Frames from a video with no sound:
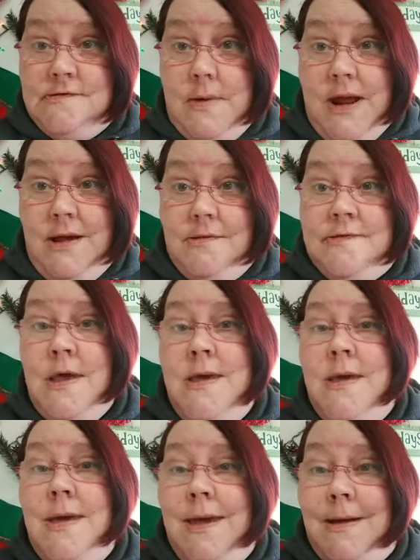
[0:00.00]
of my house?
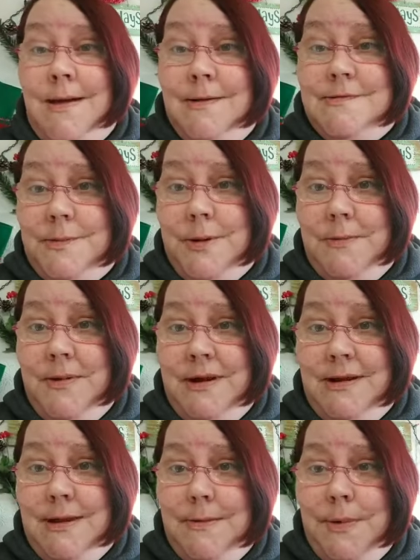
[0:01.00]
It costs a pretty
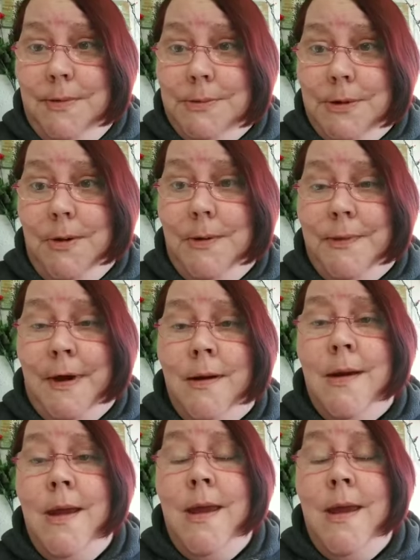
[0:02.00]
penny to get people to go up there.